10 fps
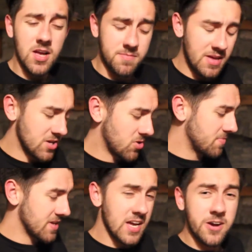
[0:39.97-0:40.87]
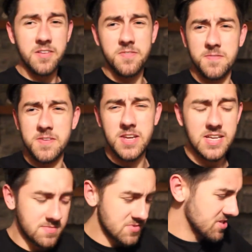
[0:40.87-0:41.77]
I'm back home in Kerry for a few
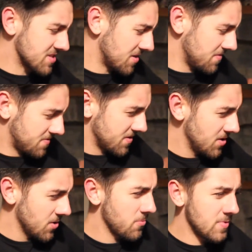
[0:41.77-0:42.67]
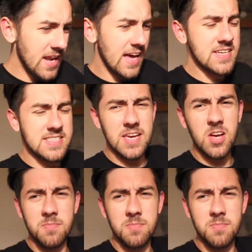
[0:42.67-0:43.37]
days. I'm just kind of relaxing.